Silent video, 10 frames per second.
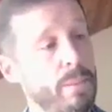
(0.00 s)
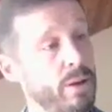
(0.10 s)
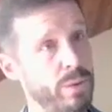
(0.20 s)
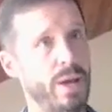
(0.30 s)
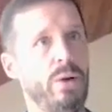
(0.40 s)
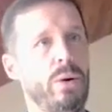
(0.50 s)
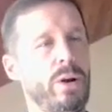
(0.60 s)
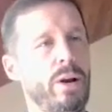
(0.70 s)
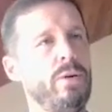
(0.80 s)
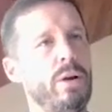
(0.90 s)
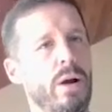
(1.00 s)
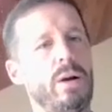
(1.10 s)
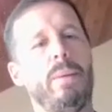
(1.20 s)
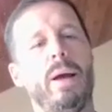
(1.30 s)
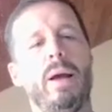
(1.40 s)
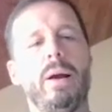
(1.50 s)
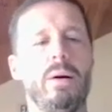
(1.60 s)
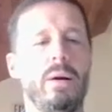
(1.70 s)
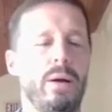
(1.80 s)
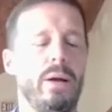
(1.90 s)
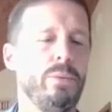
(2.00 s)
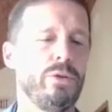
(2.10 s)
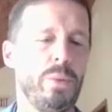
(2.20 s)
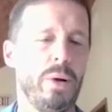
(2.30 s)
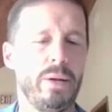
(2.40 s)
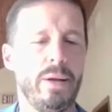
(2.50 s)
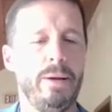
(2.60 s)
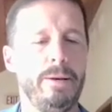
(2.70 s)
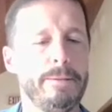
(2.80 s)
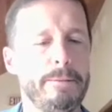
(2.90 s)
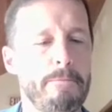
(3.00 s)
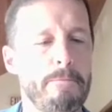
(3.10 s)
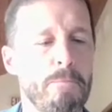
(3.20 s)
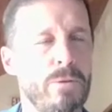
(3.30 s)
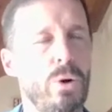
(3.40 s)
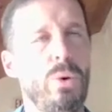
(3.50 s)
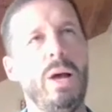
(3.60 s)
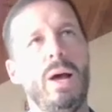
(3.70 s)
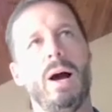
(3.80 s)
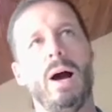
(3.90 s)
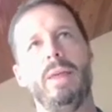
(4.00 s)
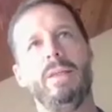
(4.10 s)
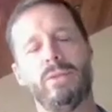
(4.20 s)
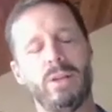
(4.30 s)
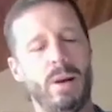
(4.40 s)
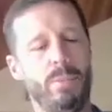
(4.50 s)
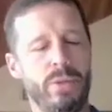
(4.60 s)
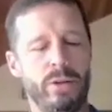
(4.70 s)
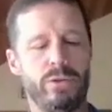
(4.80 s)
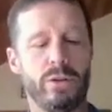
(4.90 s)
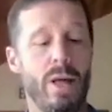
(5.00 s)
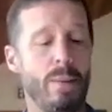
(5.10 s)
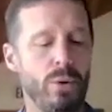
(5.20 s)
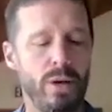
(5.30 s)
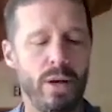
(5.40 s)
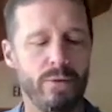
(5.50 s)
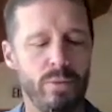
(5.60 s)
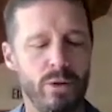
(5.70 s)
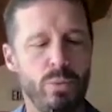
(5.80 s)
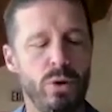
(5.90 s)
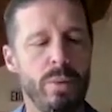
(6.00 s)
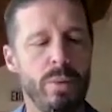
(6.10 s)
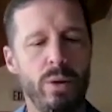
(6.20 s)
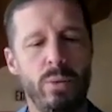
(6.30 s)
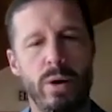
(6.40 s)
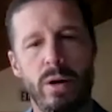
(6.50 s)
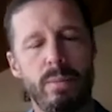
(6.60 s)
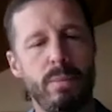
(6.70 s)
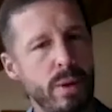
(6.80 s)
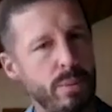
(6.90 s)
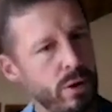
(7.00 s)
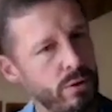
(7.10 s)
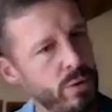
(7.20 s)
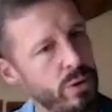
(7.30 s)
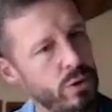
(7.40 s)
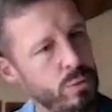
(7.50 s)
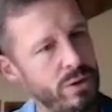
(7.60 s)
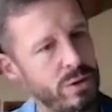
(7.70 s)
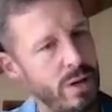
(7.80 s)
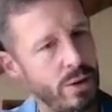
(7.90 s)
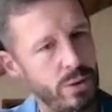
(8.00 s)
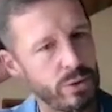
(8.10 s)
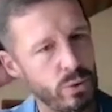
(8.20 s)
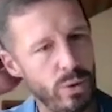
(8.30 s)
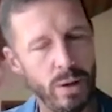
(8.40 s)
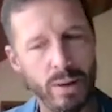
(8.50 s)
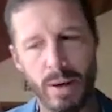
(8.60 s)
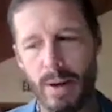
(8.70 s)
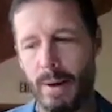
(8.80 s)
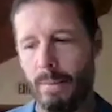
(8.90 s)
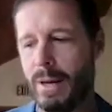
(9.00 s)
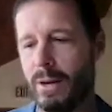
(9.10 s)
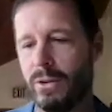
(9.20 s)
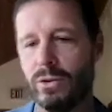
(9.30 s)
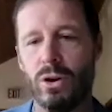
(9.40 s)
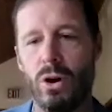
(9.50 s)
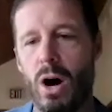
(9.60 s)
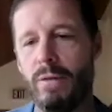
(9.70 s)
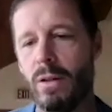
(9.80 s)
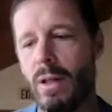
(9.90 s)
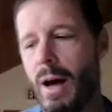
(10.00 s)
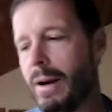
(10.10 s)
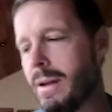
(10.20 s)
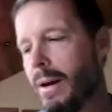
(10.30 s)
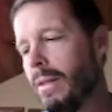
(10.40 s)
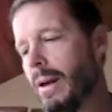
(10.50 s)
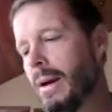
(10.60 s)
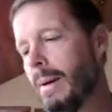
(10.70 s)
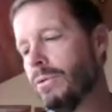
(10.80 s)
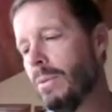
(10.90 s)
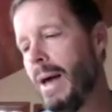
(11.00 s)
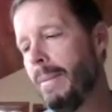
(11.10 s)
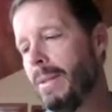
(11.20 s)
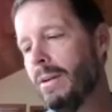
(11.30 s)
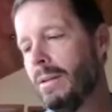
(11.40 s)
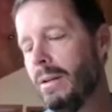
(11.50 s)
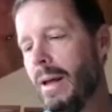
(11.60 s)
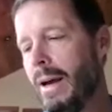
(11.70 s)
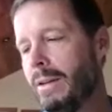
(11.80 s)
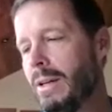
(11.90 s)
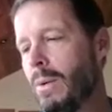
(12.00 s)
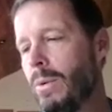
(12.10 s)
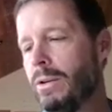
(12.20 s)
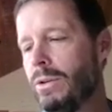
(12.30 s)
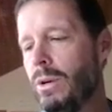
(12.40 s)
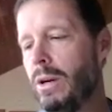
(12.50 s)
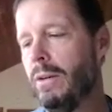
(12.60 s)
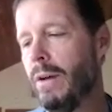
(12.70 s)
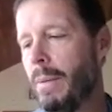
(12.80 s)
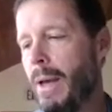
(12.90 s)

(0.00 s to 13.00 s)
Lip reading: that makes me angry or whatever, conquer my anger and respond in kindness. So I think there's a couple things. There's a lot more that comes in this book, but I really wanted to put a few of those pieces out there as well, because there's an awful lot that comes from that. The last thing I want to do here, if I